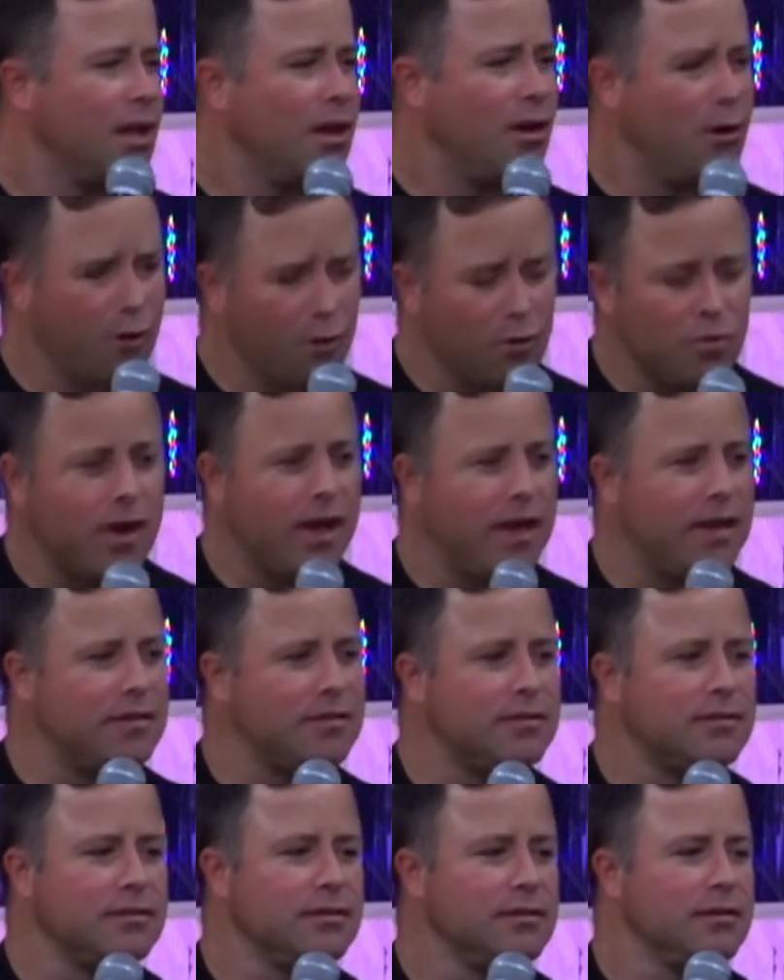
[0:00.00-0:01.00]

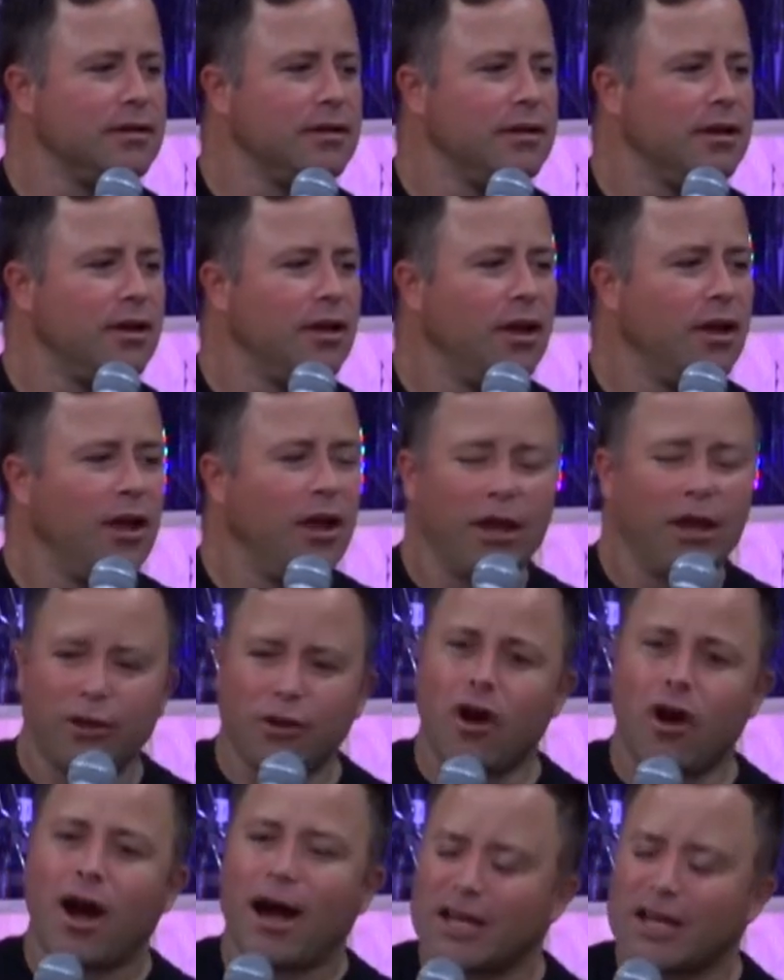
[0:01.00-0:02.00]
Always.
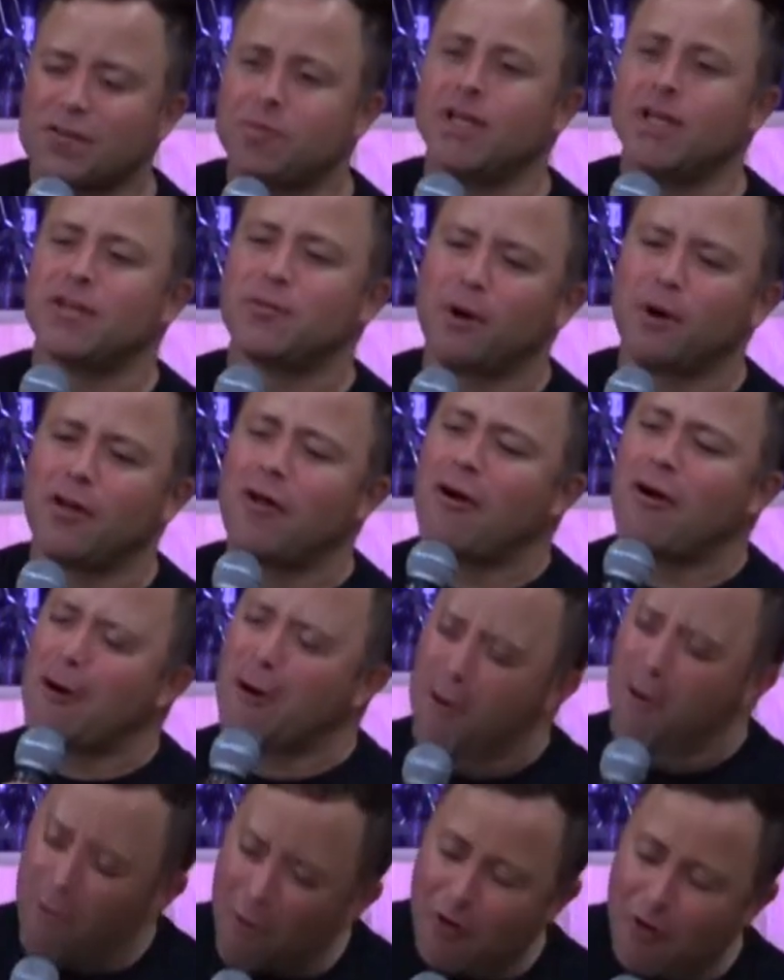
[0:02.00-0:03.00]
Your husband will
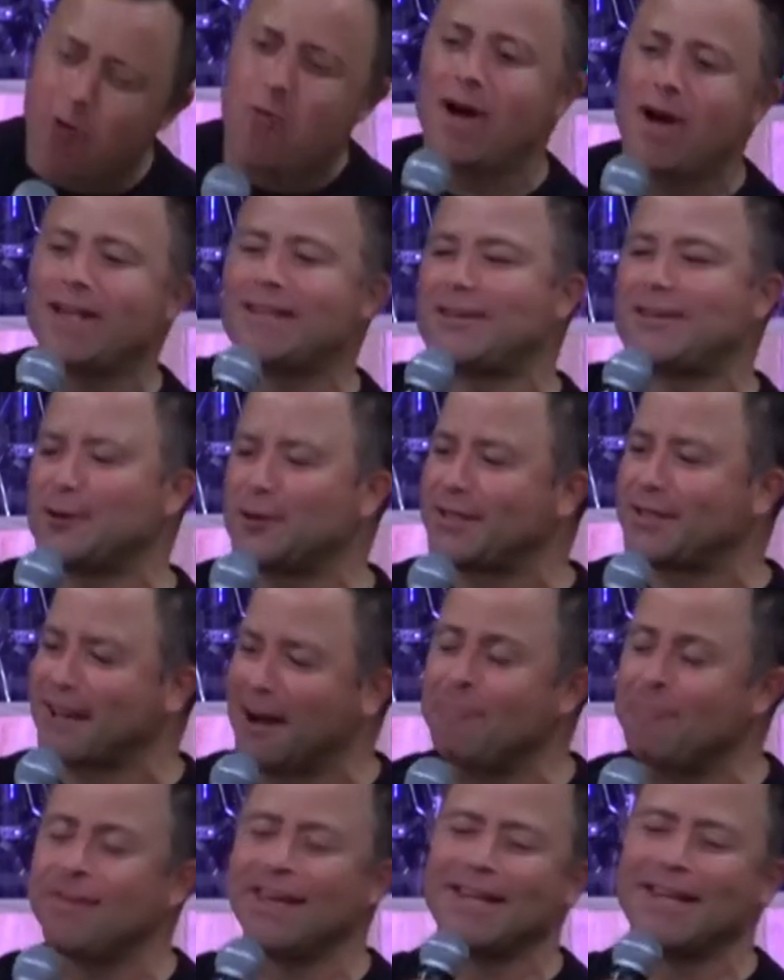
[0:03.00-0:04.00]
always do
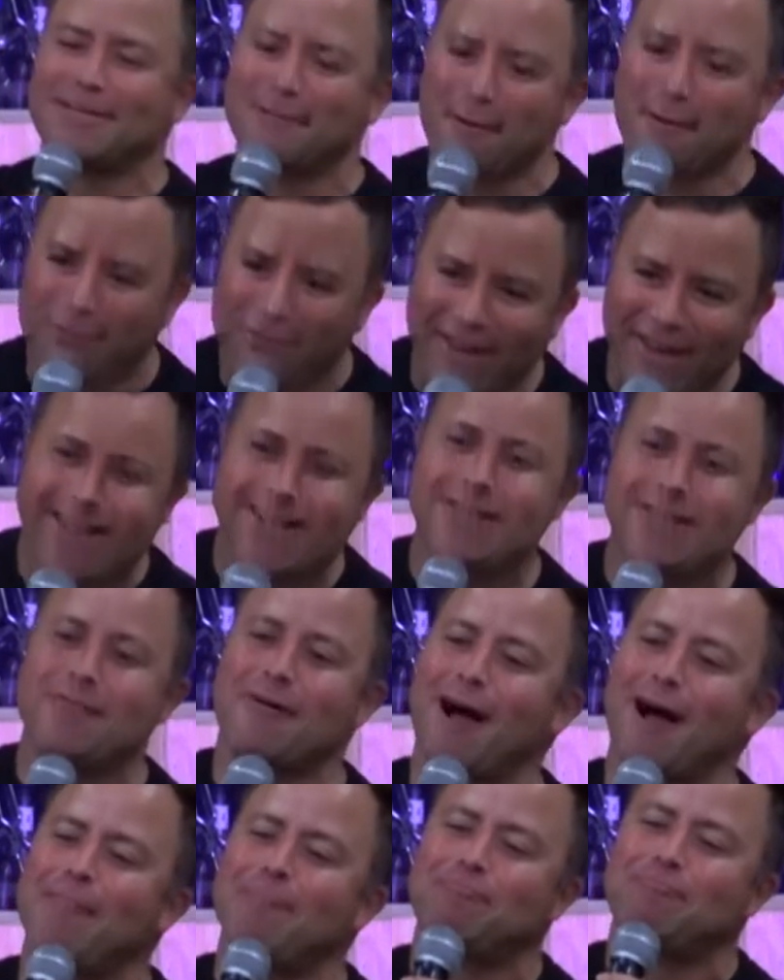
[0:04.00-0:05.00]
something to offend
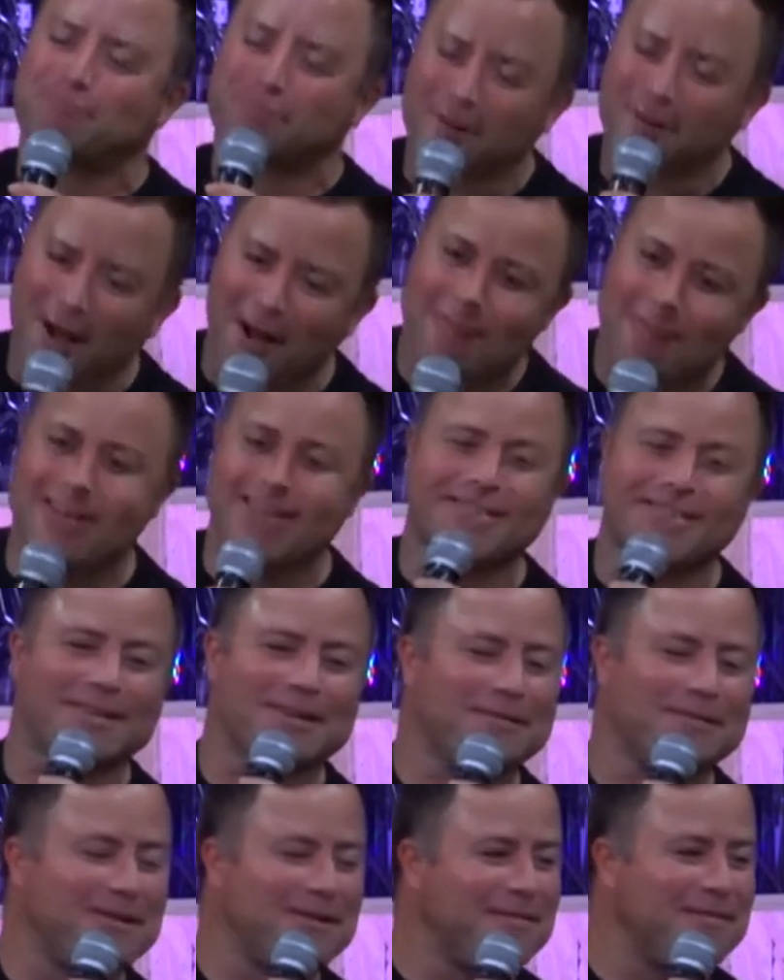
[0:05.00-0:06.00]
you. I promise
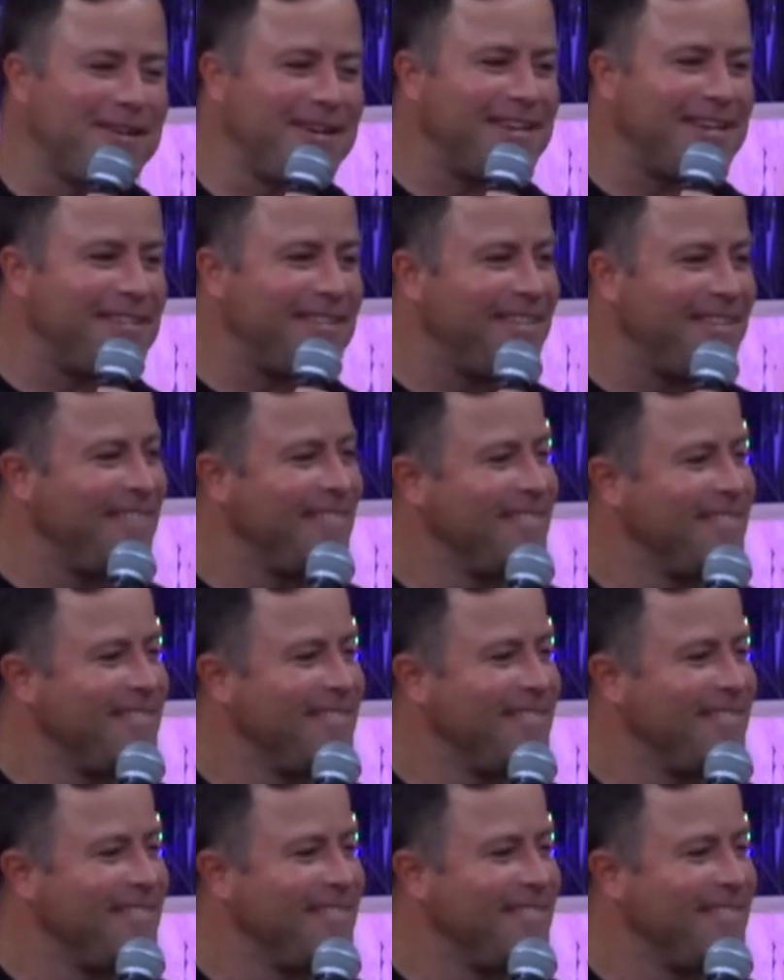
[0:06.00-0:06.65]
you he will.